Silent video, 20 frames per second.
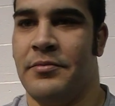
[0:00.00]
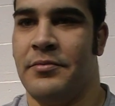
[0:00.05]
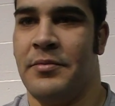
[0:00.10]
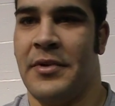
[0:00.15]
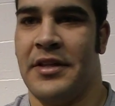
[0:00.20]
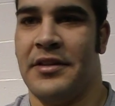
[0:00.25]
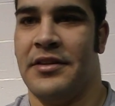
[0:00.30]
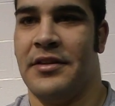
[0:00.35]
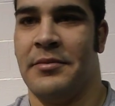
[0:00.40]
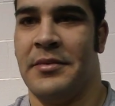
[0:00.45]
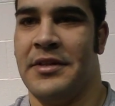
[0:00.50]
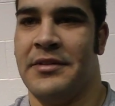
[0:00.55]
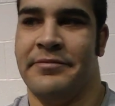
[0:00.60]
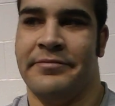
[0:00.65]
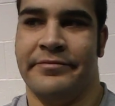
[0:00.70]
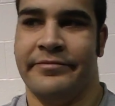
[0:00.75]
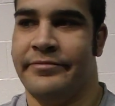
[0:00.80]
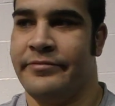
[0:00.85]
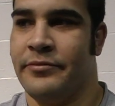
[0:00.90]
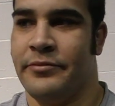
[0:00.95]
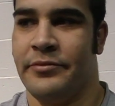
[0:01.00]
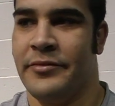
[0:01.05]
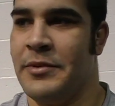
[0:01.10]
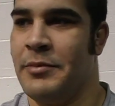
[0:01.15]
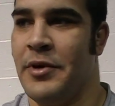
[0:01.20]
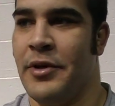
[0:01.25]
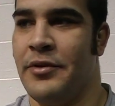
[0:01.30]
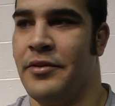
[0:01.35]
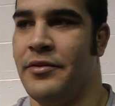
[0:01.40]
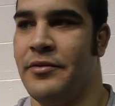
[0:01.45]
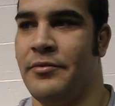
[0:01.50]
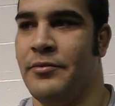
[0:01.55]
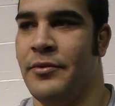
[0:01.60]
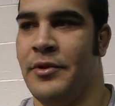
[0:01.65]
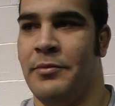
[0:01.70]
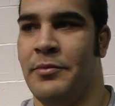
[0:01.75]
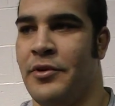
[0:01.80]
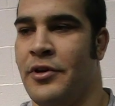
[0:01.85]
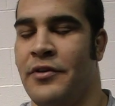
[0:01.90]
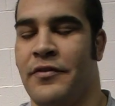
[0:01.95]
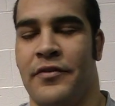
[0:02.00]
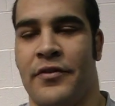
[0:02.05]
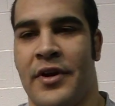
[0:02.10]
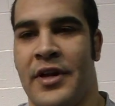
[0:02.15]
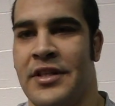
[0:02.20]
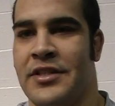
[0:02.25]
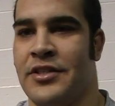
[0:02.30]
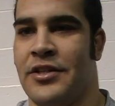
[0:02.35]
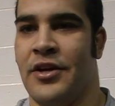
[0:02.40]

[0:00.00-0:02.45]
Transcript: About, I mean, we both we were good friends.